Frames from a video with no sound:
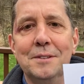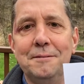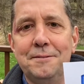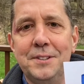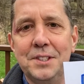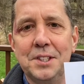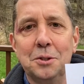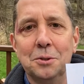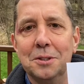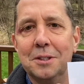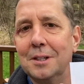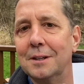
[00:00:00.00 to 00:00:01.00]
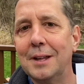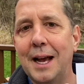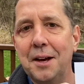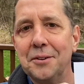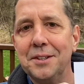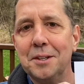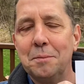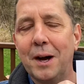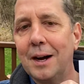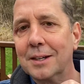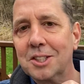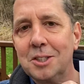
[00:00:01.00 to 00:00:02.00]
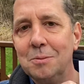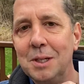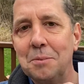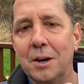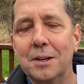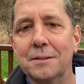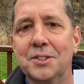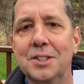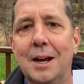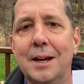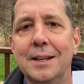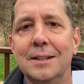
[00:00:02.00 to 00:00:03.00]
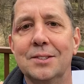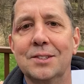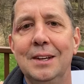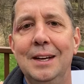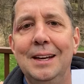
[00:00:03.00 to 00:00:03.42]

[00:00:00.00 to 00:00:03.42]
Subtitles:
and physical are allowed in the box to be part of science.